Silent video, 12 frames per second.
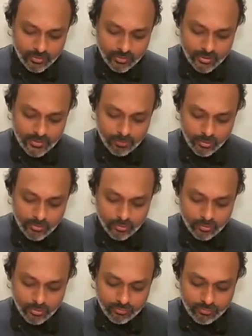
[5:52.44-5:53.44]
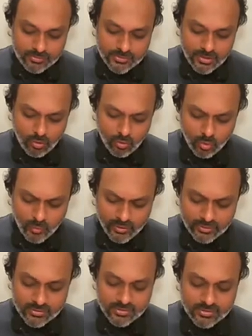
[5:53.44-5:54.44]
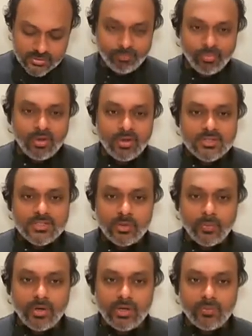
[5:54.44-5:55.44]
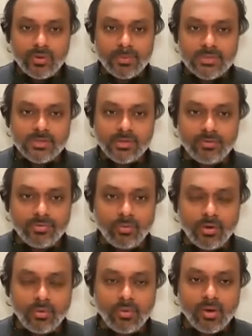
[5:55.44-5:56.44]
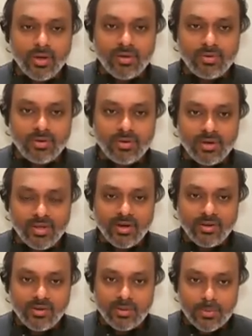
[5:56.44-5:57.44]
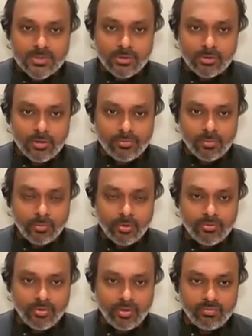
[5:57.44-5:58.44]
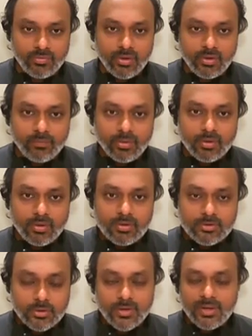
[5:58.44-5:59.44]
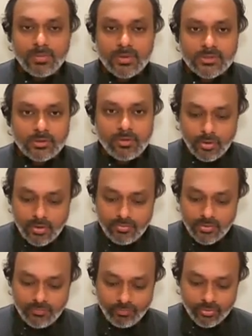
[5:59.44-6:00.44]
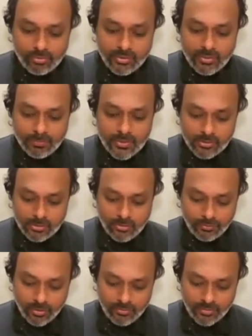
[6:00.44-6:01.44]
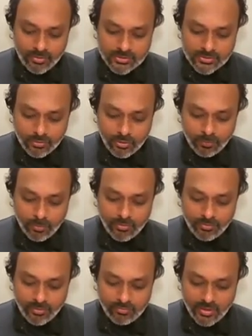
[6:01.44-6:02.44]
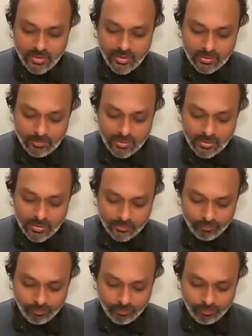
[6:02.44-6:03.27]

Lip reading: 9.45. See how quick this is. See 21%, if I want, what I have done, I've taken 10% of 4.5, sorry, 10% of 45. So 10% of 45 is 4.5 and I doubled it.